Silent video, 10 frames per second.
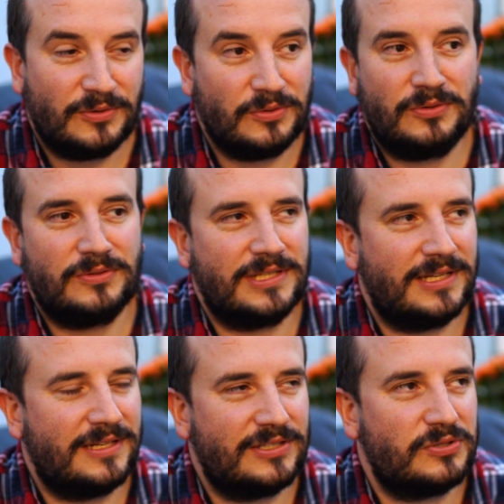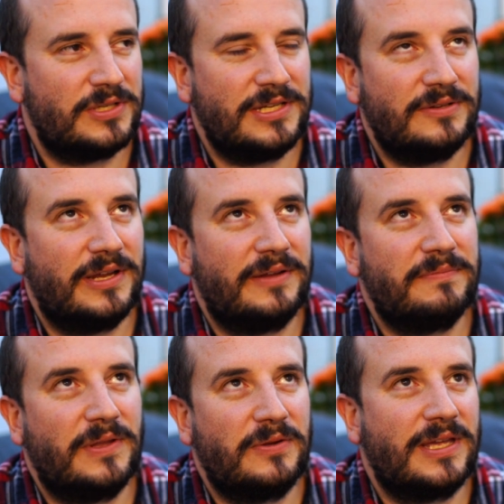so I'm
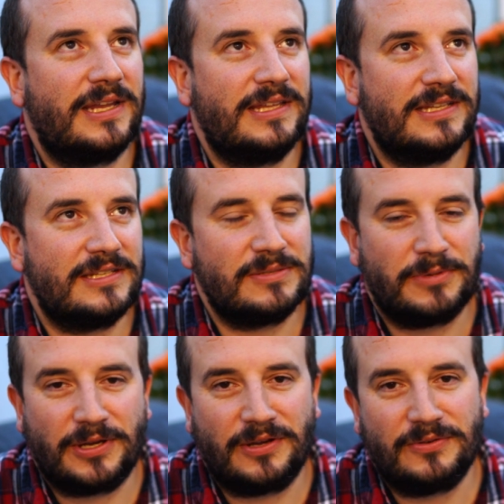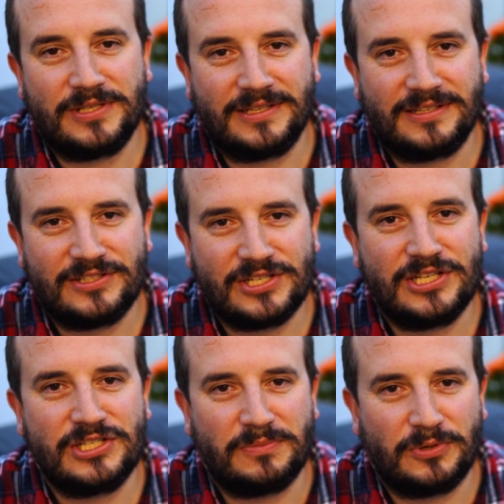now getting ideas about how to
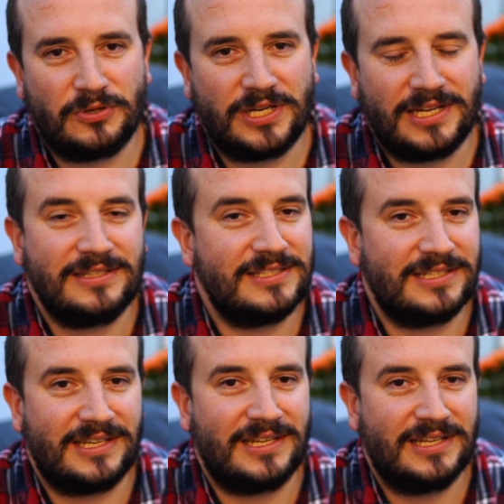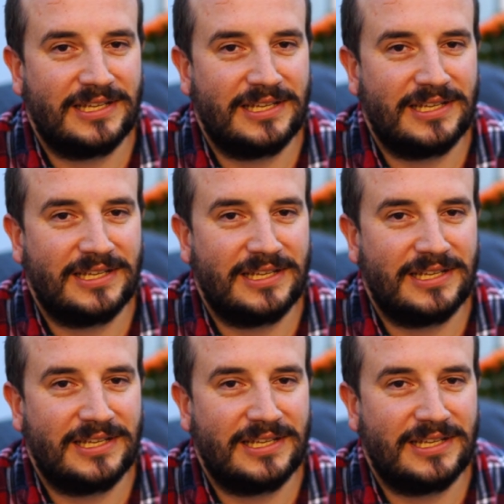change the brewery into